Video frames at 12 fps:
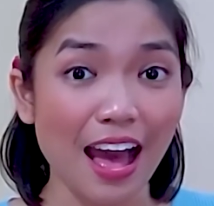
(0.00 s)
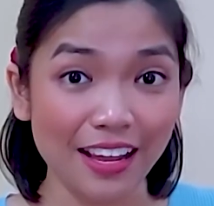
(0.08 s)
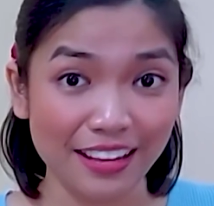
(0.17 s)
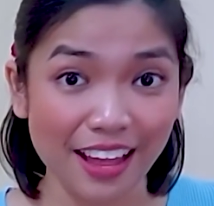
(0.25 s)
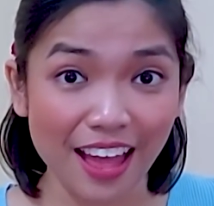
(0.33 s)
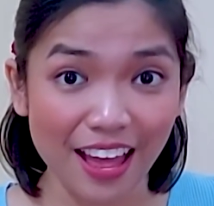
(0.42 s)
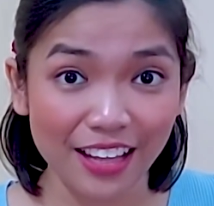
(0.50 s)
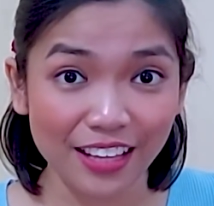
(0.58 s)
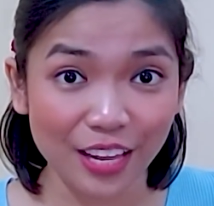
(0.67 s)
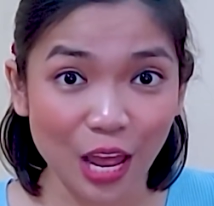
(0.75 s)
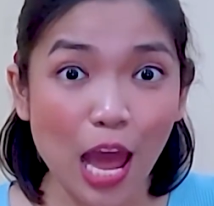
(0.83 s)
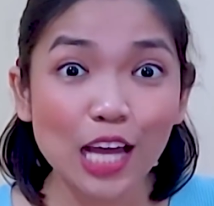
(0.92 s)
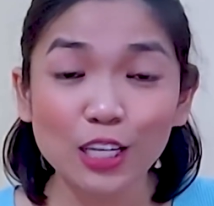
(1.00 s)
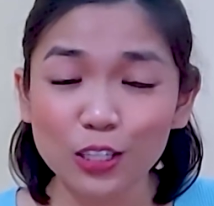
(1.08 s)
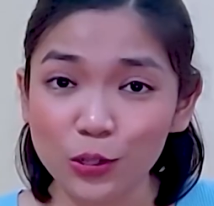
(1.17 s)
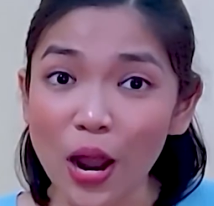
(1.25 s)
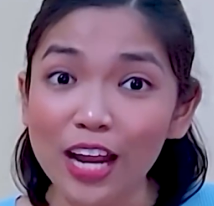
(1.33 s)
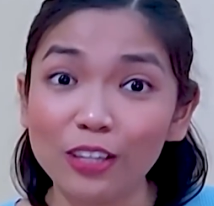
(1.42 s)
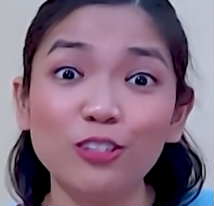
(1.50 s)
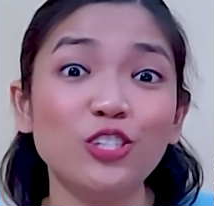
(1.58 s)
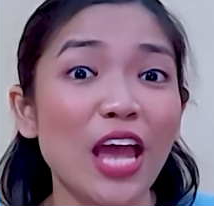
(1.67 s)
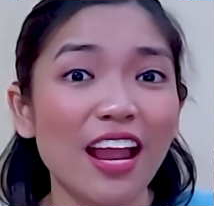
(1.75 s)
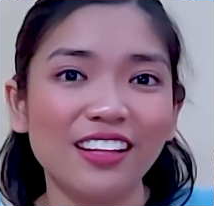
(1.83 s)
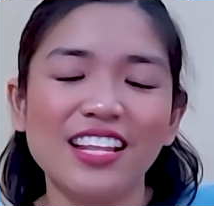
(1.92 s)
Again, try to
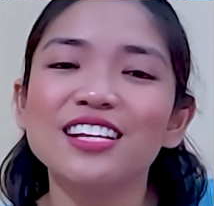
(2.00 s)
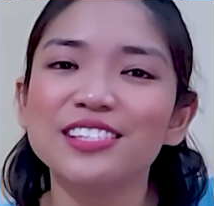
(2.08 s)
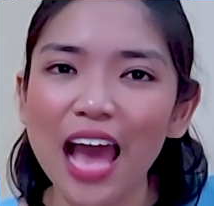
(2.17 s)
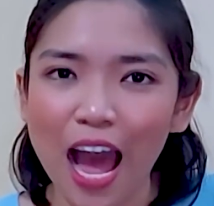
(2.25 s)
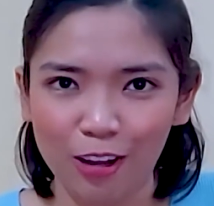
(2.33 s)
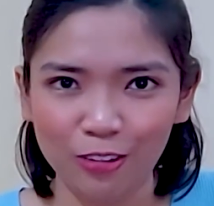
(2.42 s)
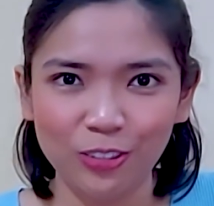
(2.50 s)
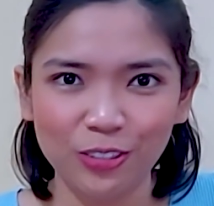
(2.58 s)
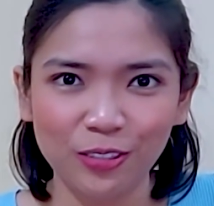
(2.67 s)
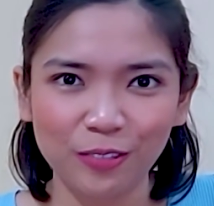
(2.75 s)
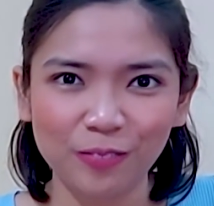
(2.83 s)
check this out.